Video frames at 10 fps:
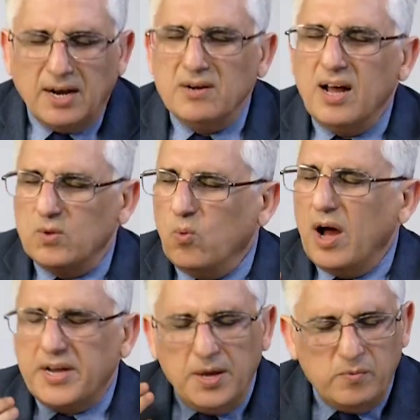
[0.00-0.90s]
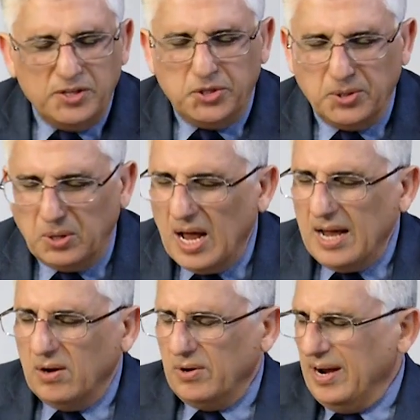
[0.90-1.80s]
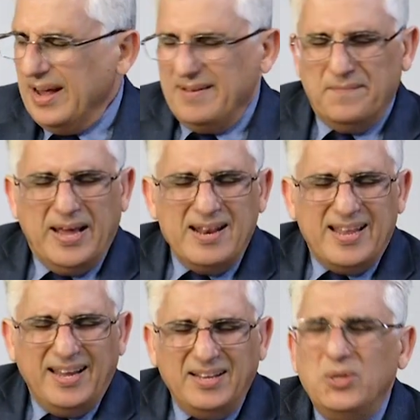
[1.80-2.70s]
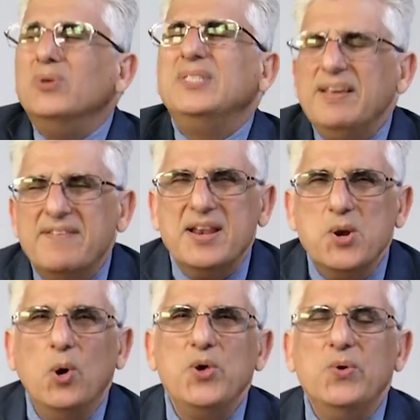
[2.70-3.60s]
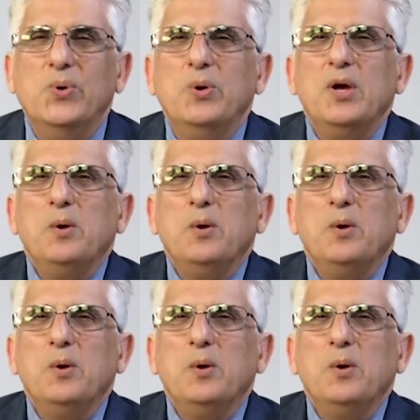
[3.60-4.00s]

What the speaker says: are not walking with you or when they don't even know you,